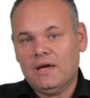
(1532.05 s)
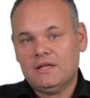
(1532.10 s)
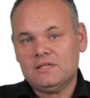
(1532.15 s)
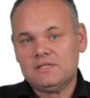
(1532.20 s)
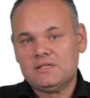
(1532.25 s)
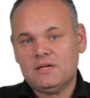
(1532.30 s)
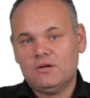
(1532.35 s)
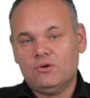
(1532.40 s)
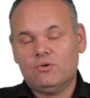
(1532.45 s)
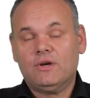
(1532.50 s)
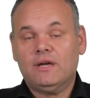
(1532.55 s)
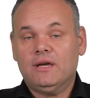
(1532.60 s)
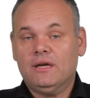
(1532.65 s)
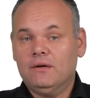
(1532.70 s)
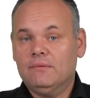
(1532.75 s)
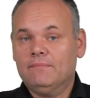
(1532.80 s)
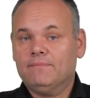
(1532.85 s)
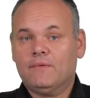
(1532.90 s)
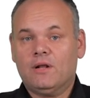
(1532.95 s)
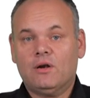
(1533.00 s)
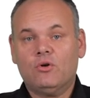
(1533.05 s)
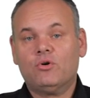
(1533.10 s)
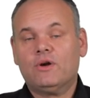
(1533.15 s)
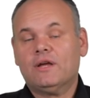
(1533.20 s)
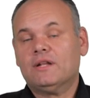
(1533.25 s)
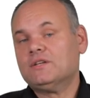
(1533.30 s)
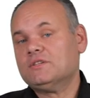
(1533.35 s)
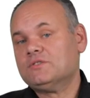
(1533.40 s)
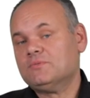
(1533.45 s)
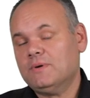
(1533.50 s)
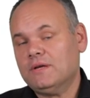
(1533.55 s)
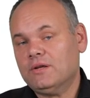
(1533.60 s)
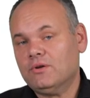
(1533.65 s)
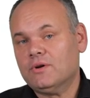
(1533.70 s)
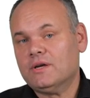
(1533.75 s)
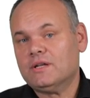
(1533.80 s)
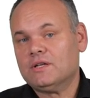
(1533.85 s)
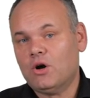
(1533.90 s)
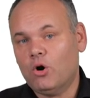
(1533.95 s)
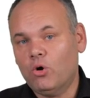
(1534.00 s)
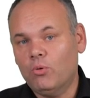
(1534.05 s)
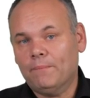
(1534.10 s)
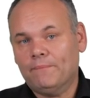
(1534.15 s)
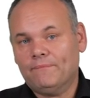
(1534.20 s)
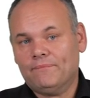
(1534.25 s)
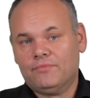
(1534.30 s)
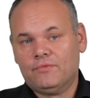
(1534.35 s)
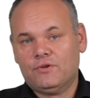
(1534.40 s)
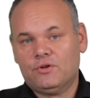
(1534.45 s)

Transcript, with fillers: and say, okay, look at this video at home.